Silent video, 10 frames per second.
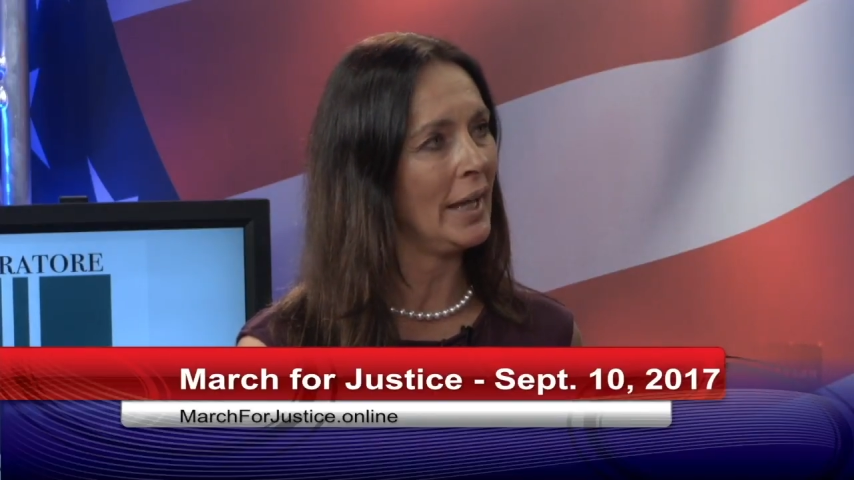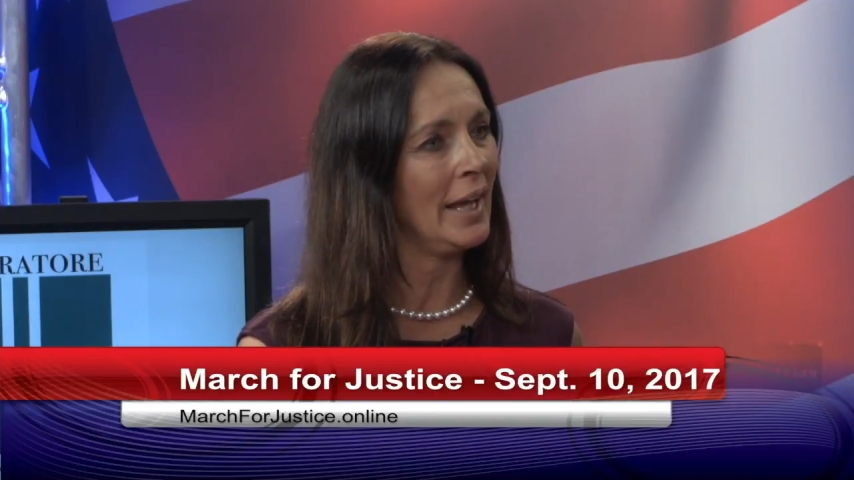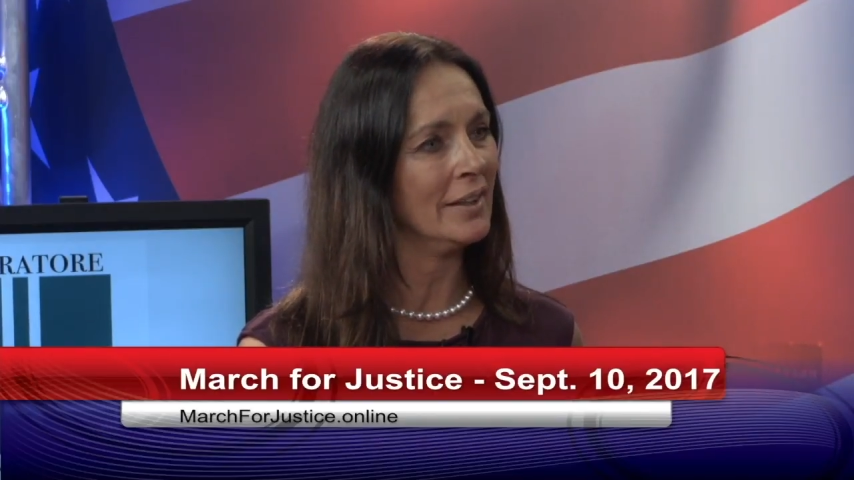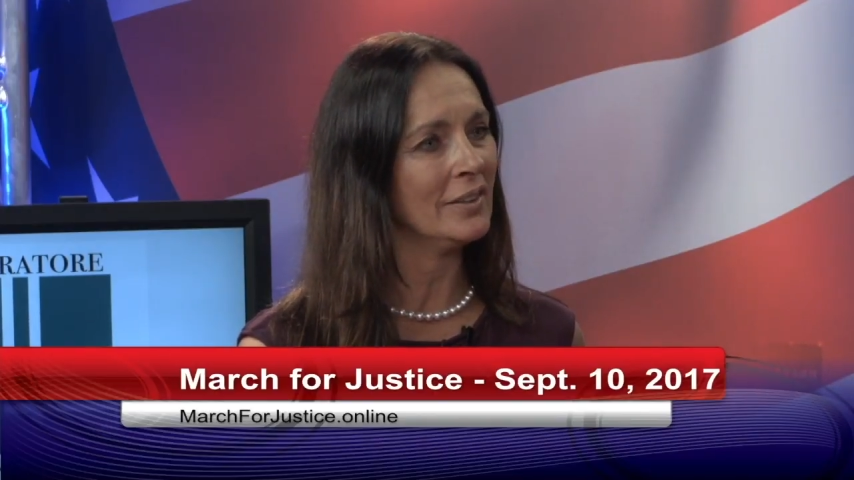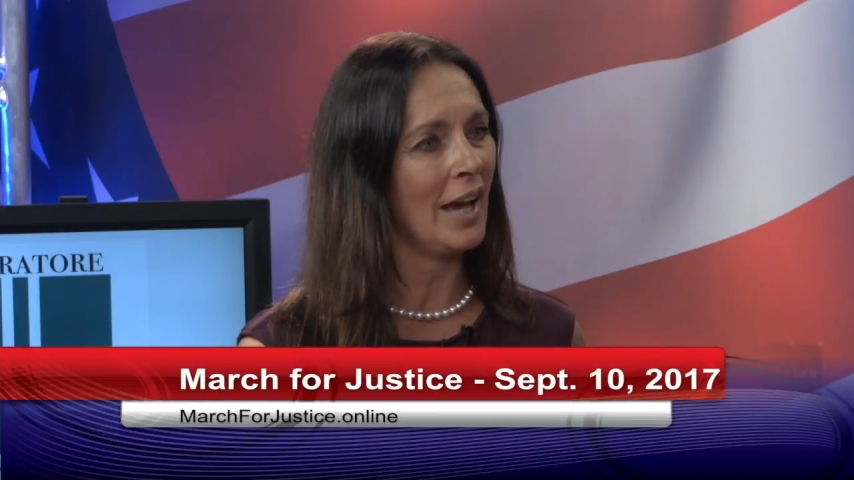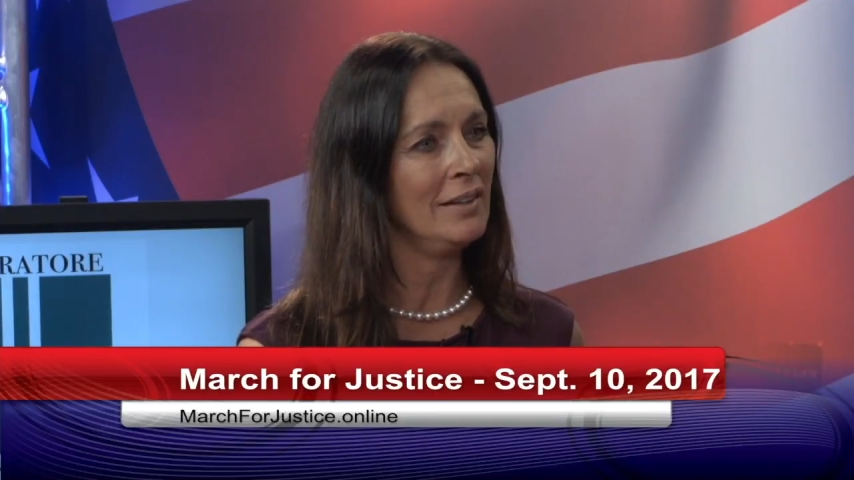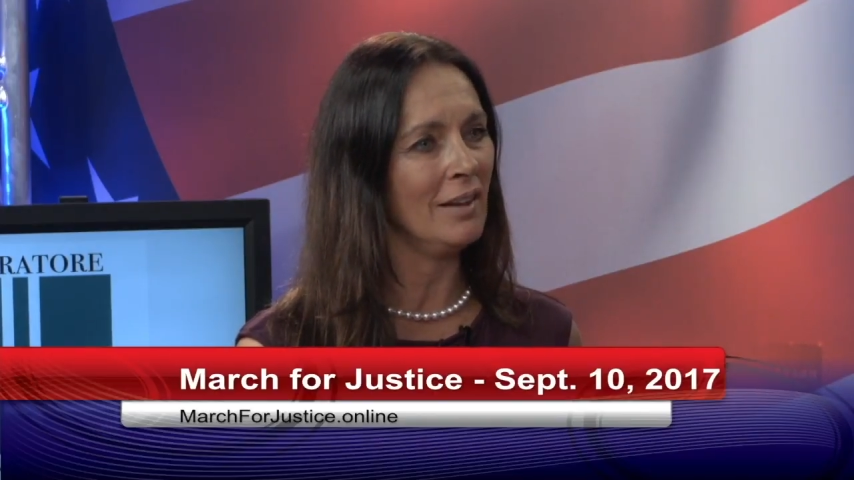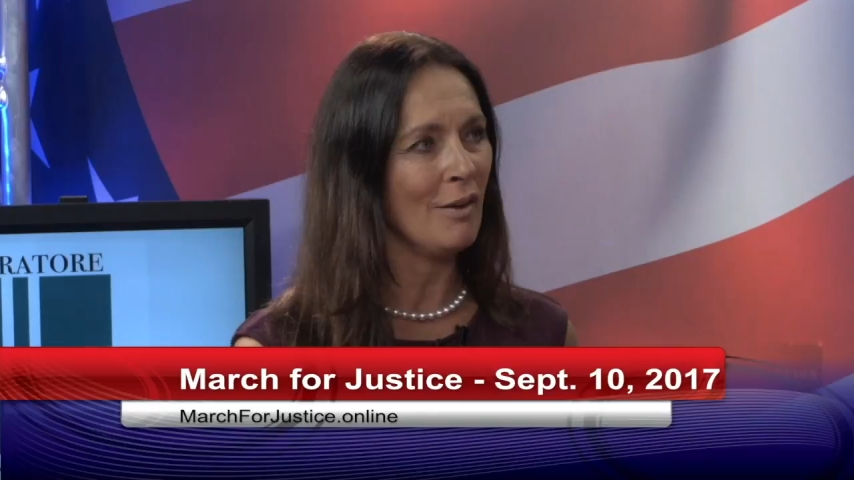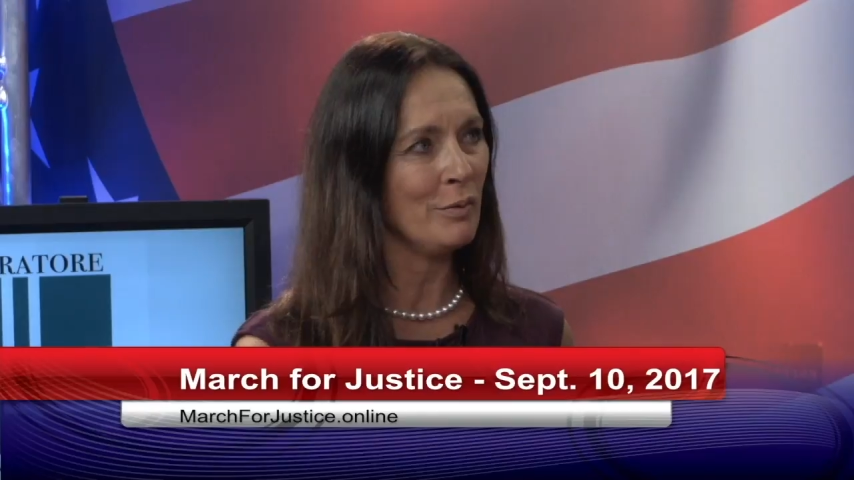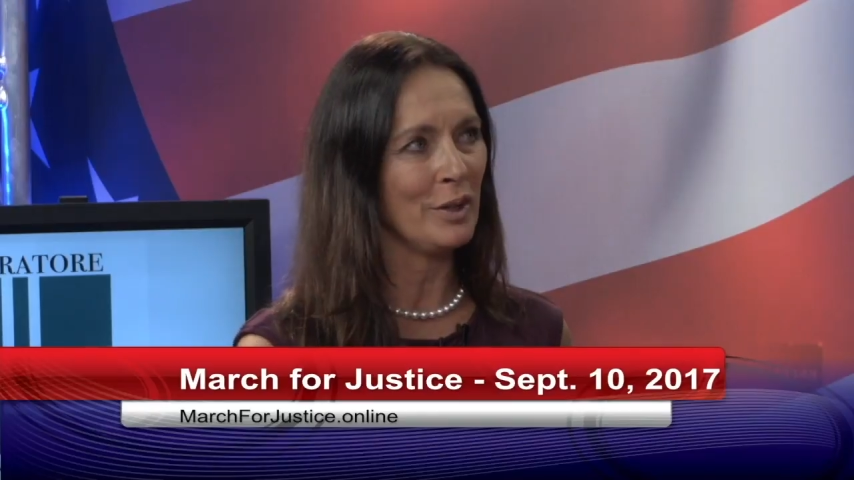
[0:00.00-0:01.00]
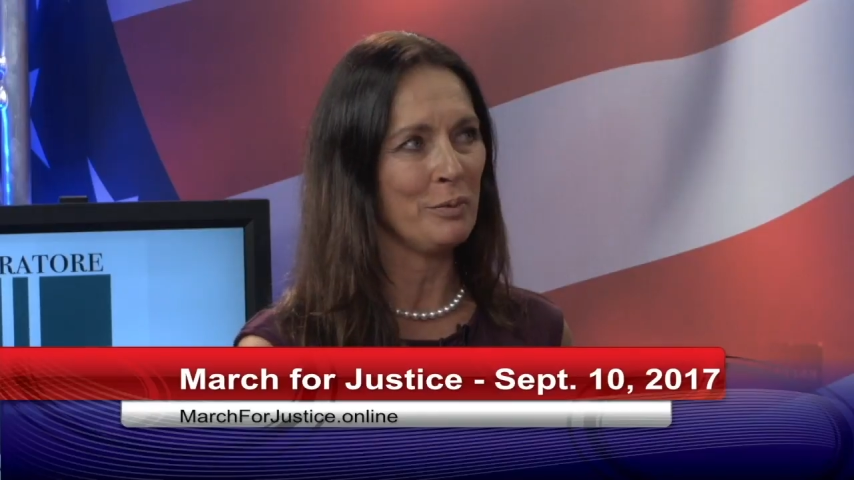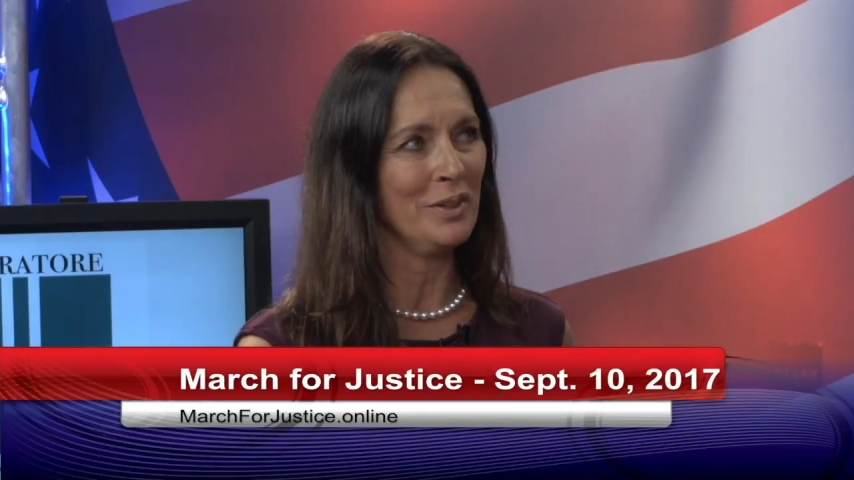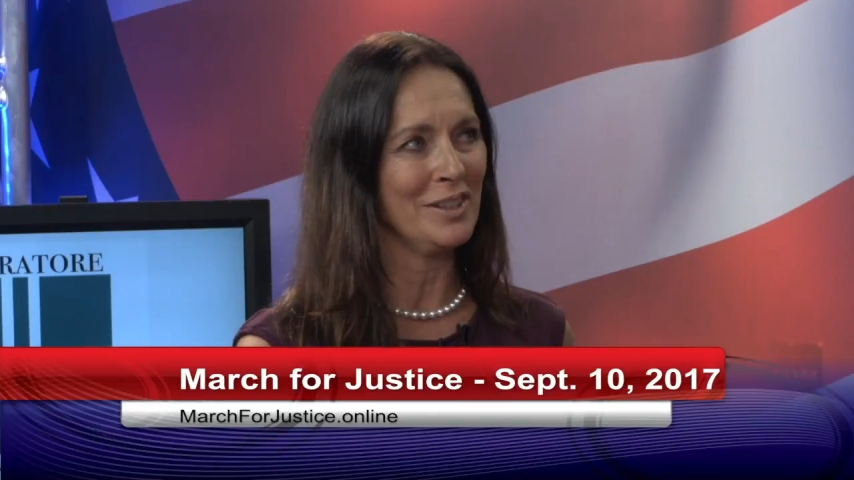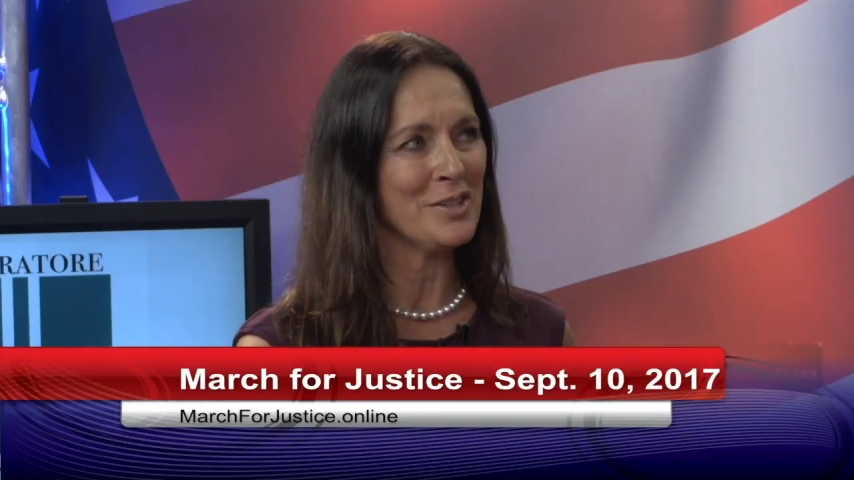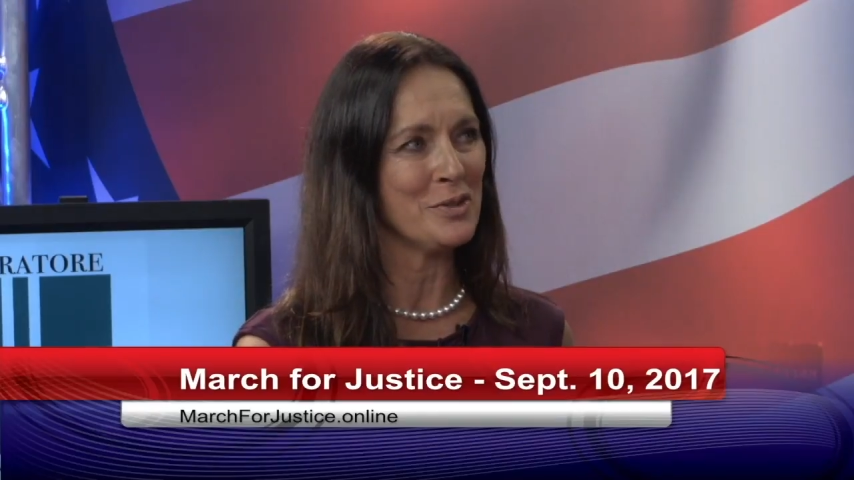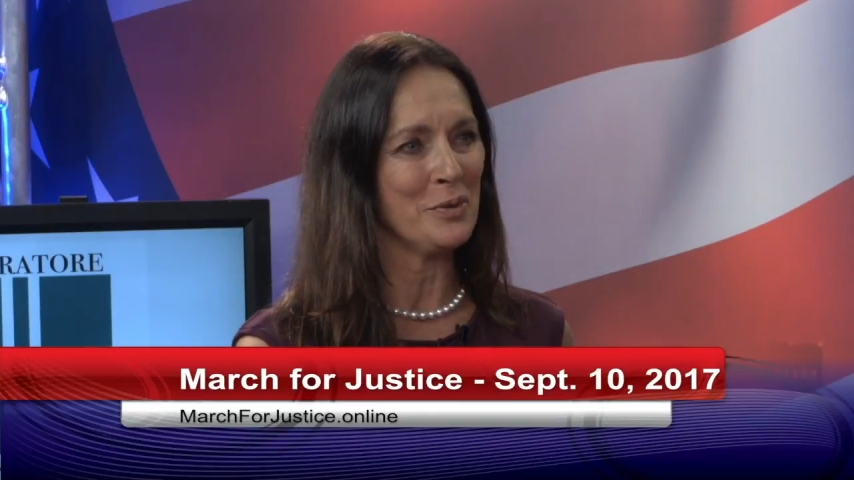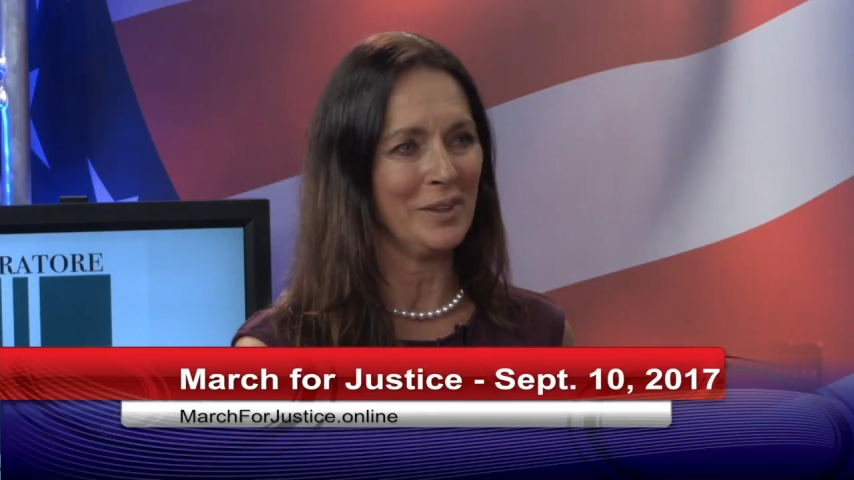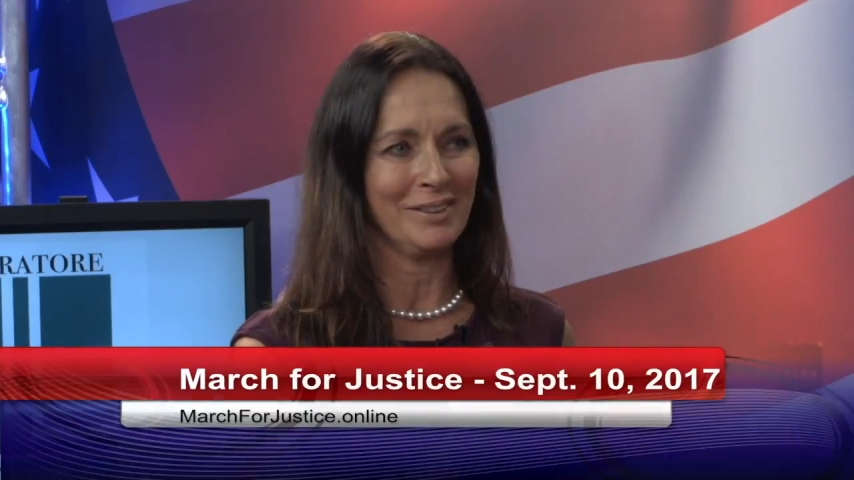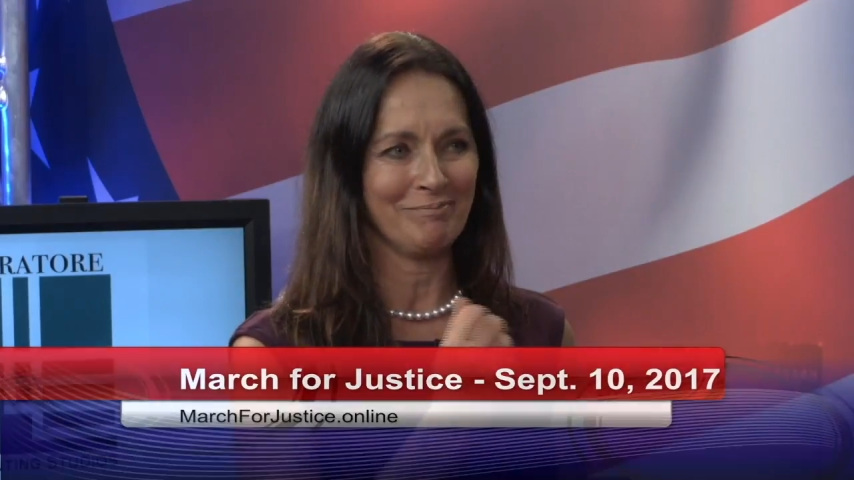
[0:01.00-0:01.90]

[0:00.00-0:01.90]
And I love what Will is doing.